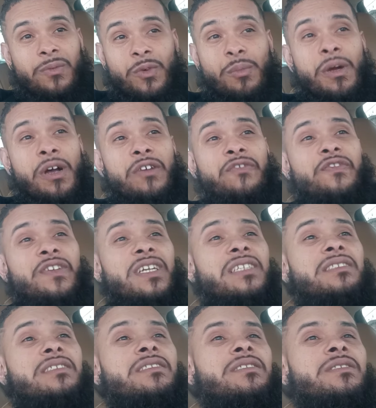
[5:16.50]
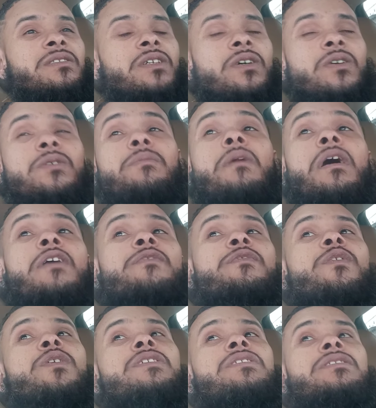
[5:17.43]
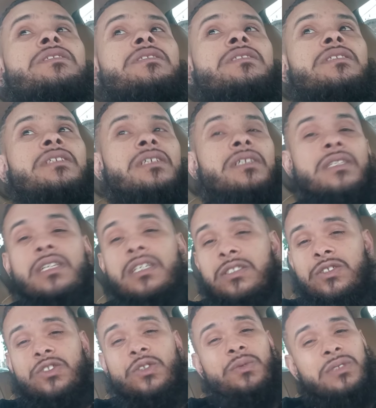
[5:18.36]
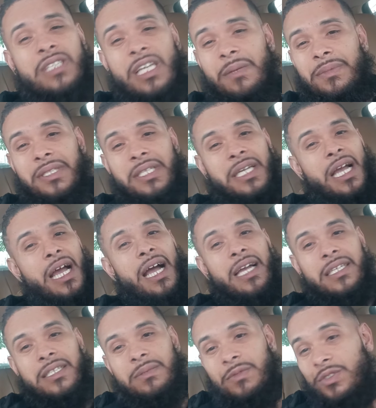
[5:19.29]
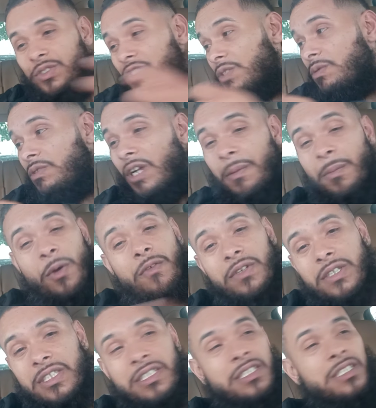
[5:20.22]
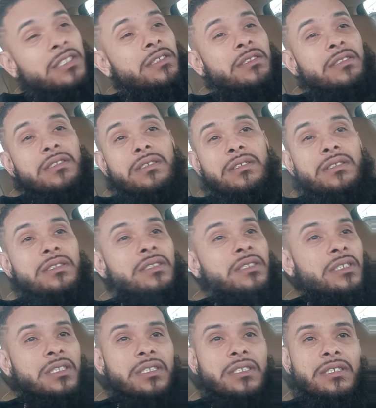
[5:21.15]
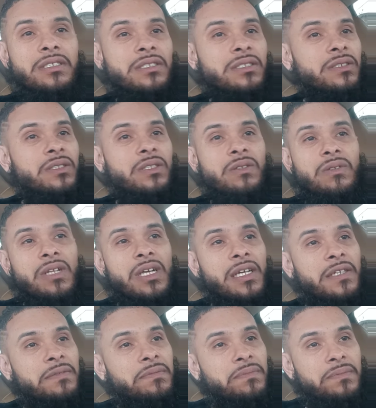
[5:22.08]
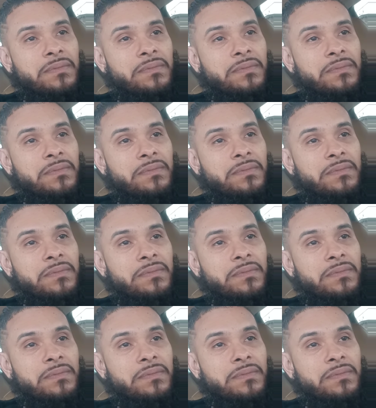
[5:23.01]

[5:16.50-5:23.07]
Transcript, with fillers: with my face, you know, my voice. And let you know what type of nigga I am. You see what I'm already in. You know, like